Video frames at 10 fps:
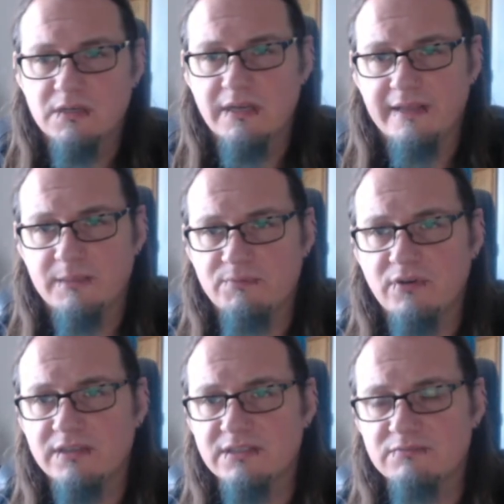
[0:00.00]
and the
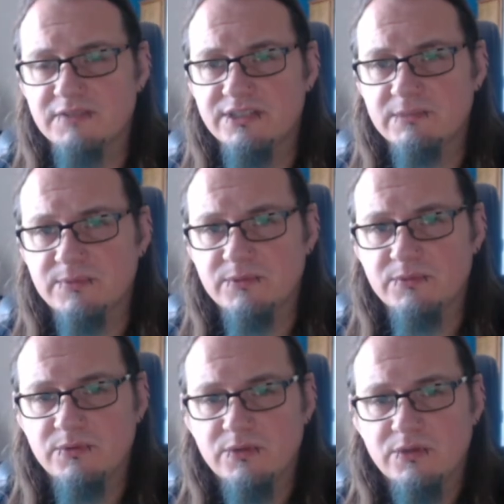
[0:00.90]
price is reasonable.
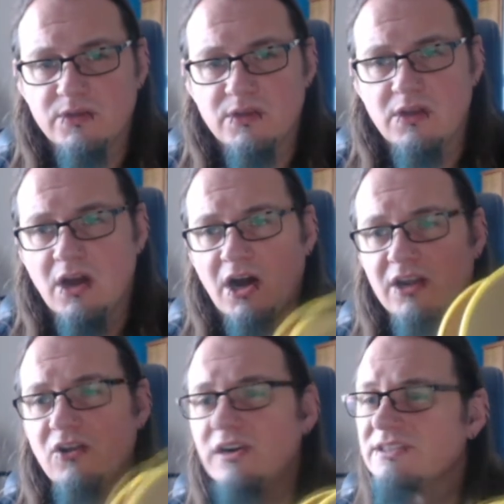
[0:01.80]
I'd
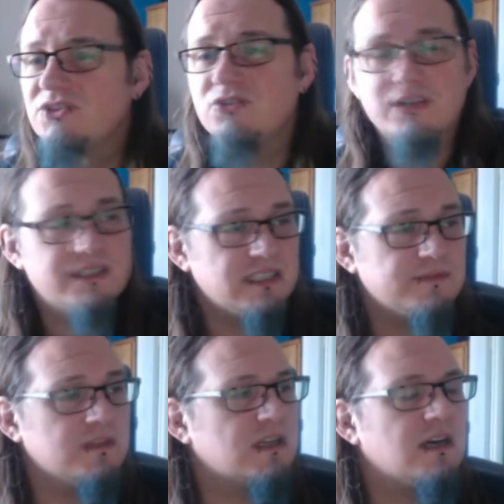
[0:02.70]
like to try a
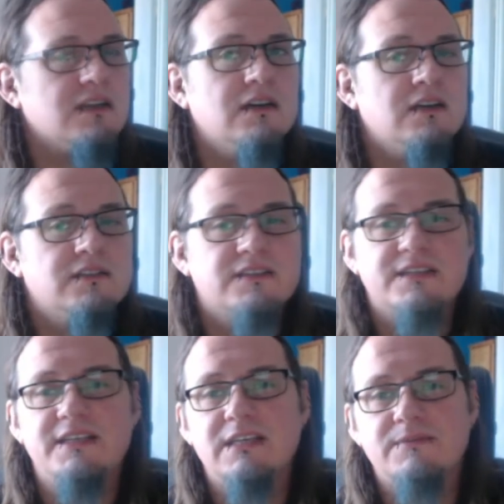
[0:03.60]
different colour to
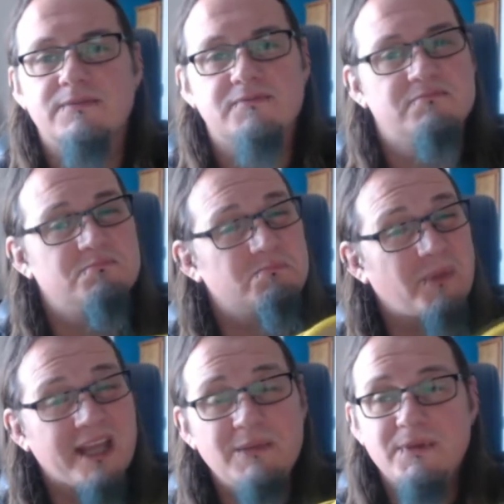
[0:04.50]
see if
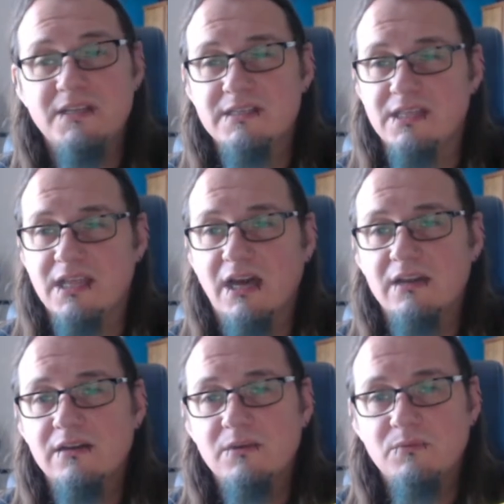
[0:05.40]
maybe it's the
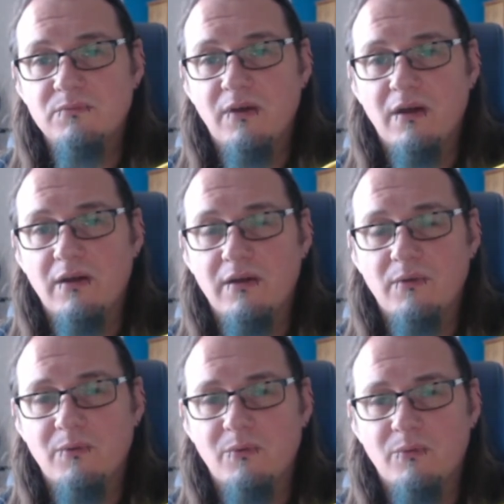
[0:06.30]
colour
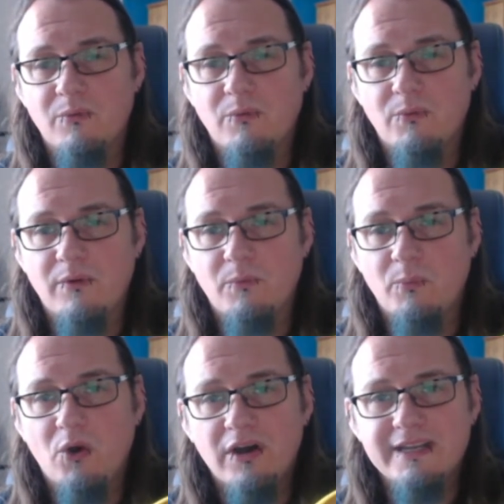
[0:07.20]

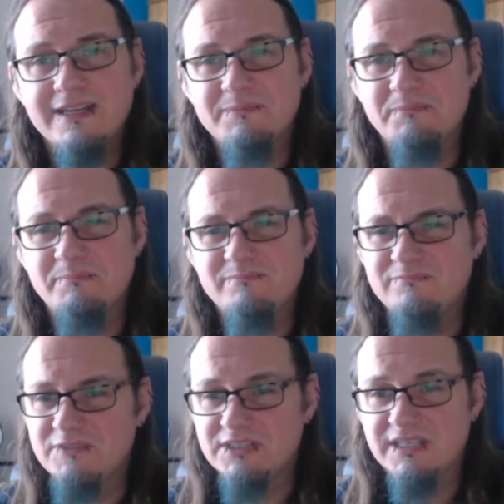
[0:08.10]
why it
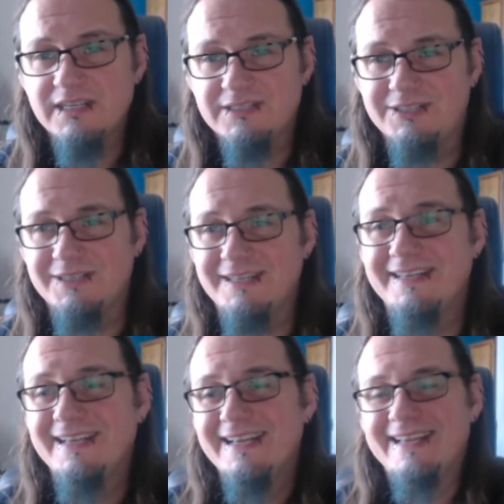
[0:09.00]
sticks.
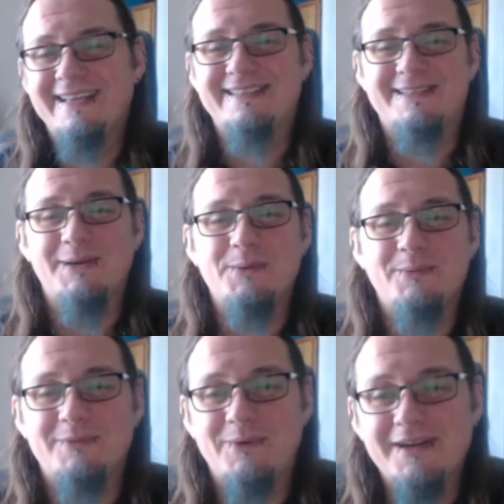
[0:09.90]
So
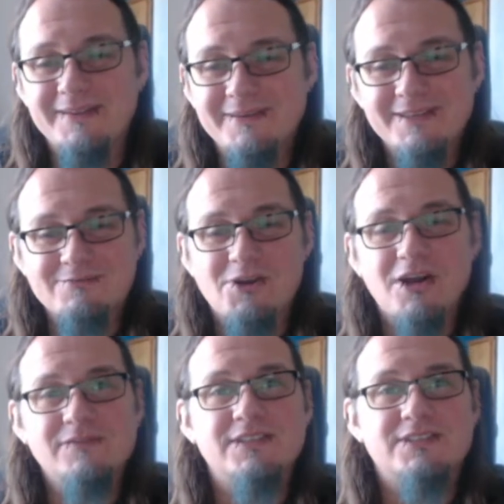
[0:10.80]
why the
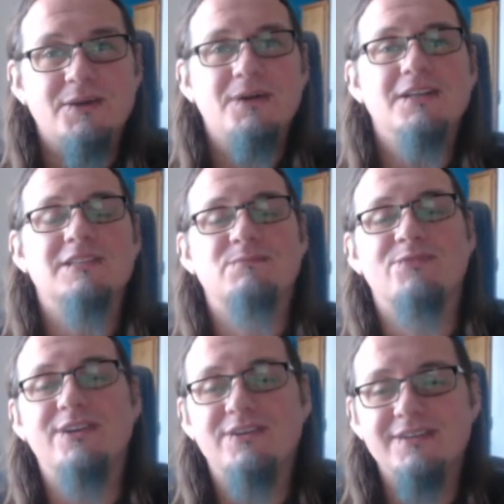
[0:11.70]
raft is so hard to
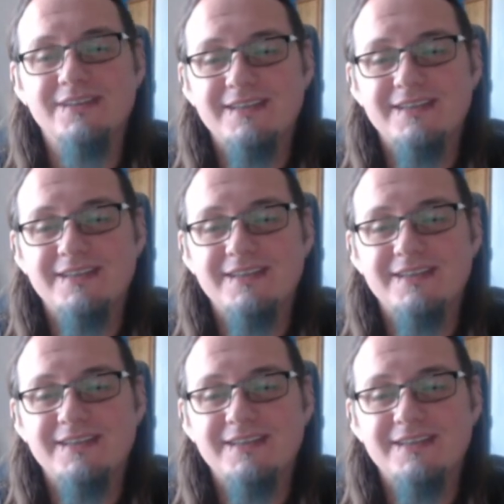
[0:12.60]
print on.